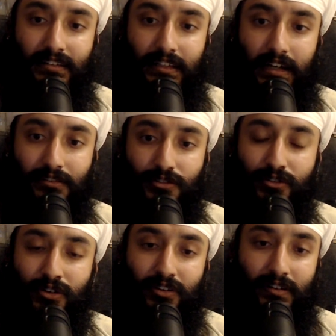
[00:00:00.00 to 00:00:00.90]
that yeah. do
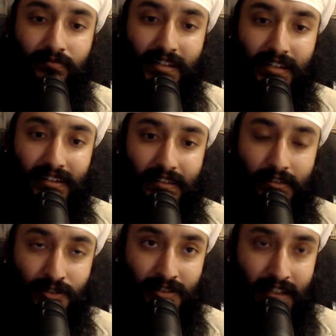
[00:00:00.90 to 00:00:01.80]
not mere
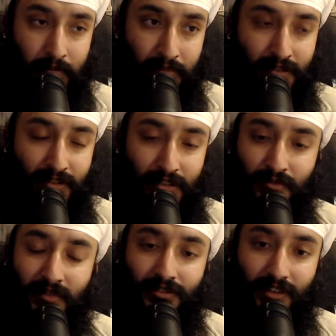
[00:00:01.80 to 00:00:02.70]
to apne vichu
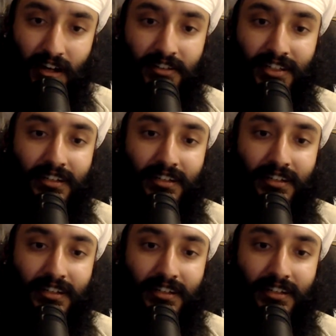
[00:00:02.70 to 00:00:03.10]
menu na